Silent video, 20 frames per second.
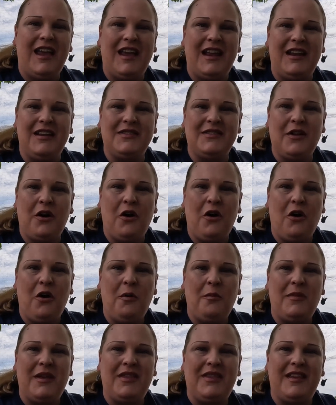It is the
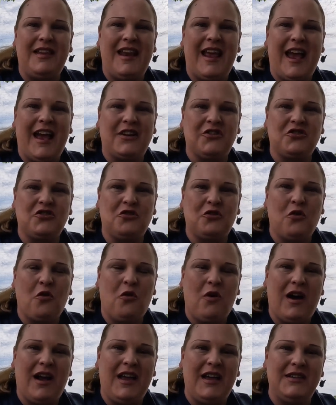home of the National
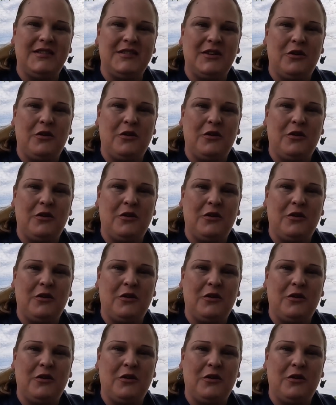Quiet